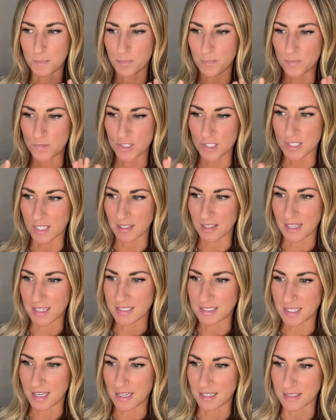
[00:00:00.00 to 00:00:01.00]
just like they
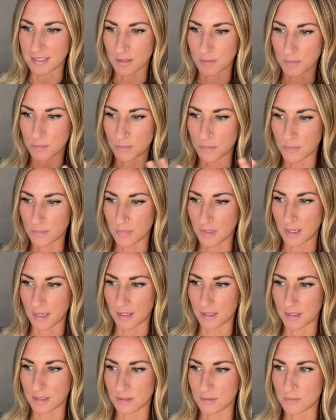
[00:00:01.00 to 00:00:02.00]
say in some
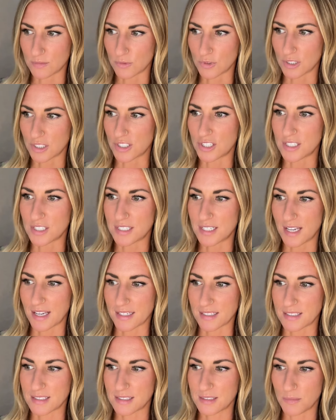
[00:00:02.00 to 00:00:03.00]
religious
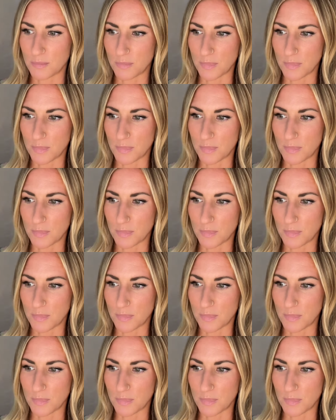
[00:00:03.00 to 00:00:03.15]
texts,